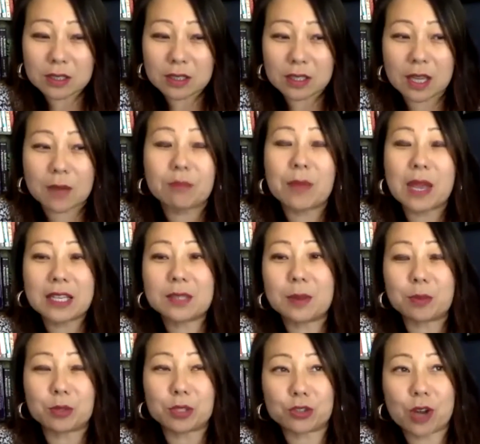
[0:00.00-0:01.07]
It makes people
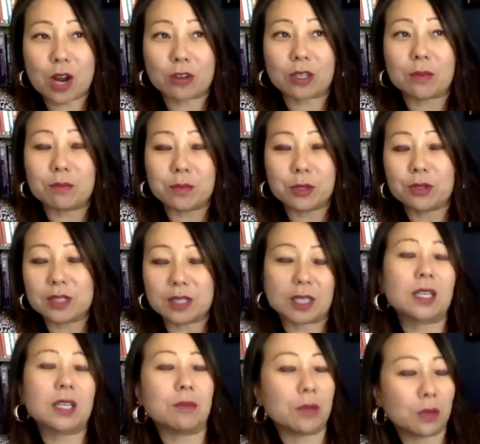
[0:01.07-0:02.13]
stronger and builds the
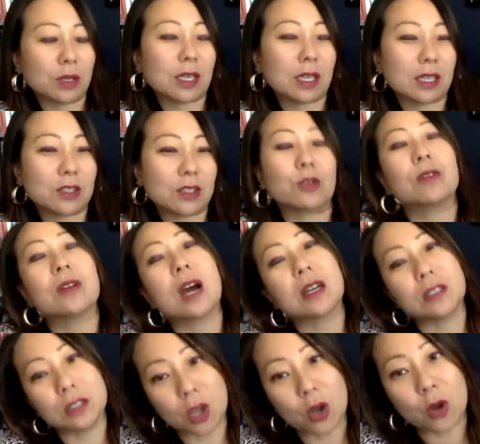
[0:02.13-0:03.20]
community. So you're not
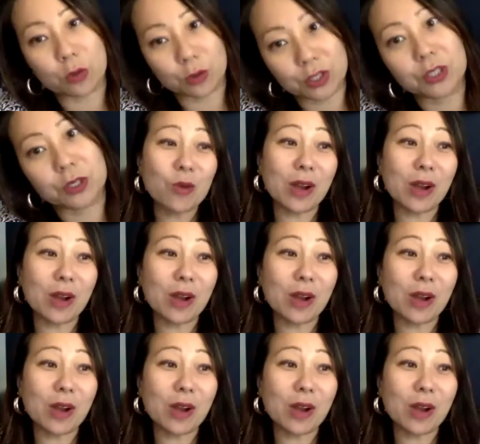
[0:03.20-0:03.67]
alone too.